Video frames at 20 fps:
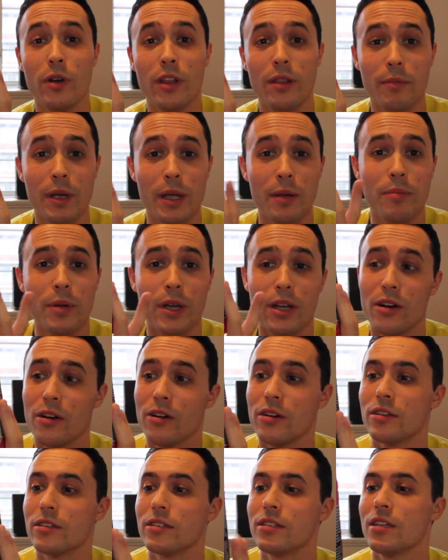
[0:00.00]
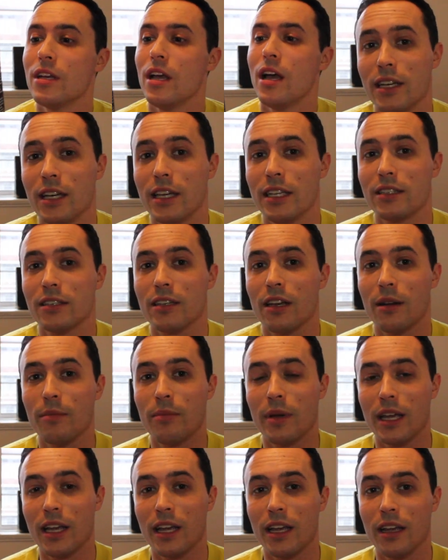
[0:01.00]
with me because it's going to
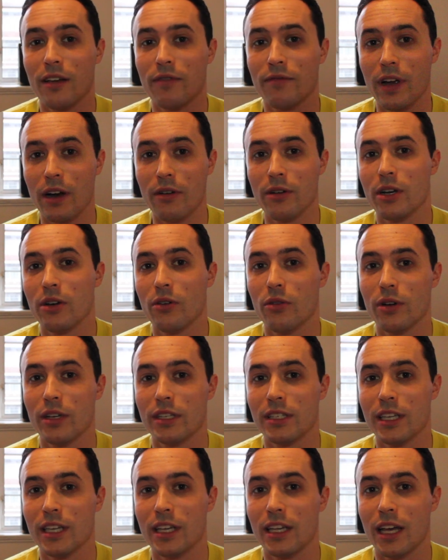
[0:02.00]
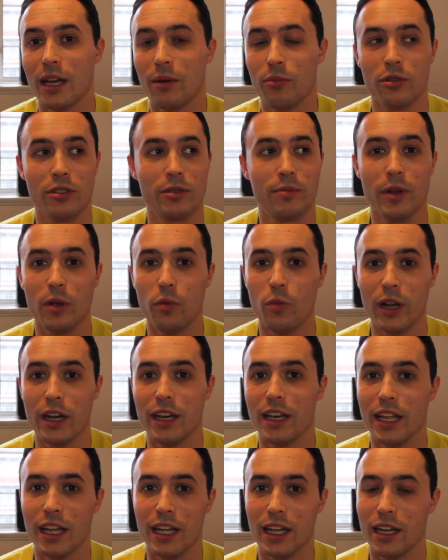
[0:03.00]
be very noisy and possibly
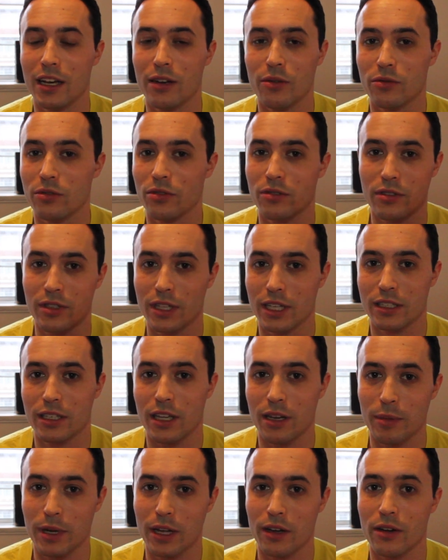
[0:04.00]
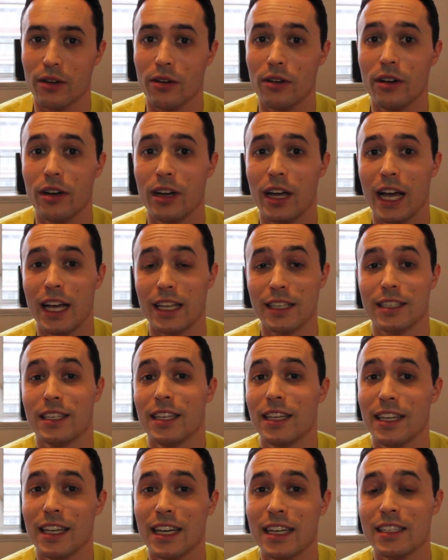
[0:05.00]
windy and all sorts of things are going to be going on at
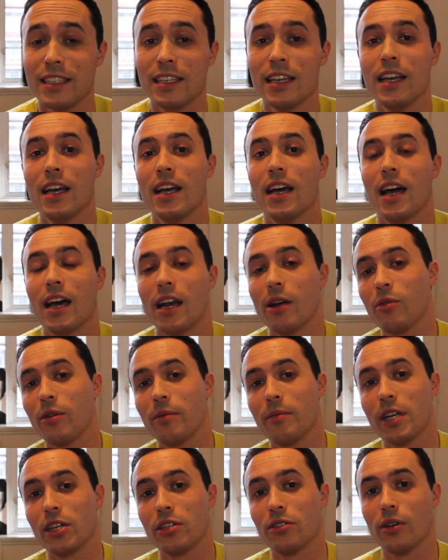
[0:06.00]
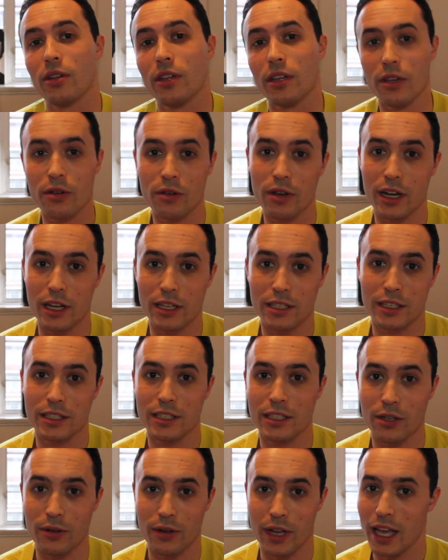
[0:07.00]
CES, and I want to make sure that you guys can
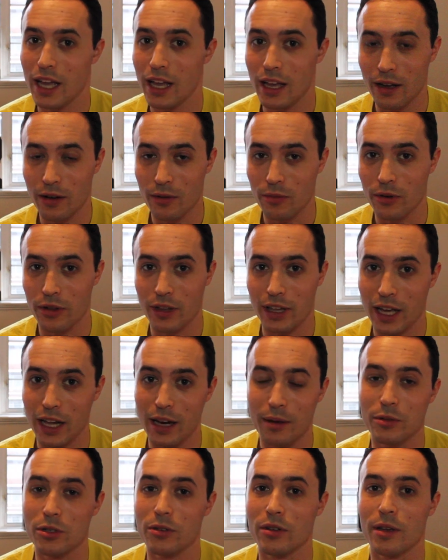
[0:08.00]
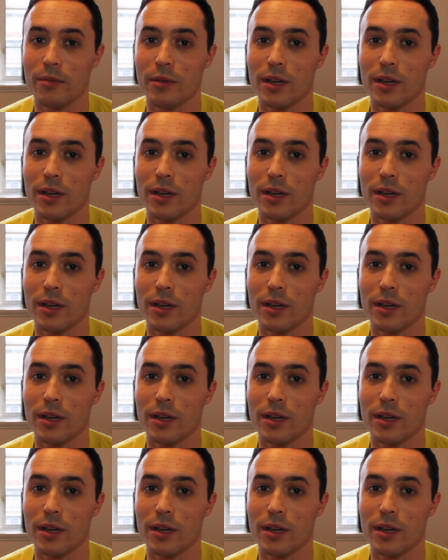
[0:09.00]
still hear what the hell I'm talking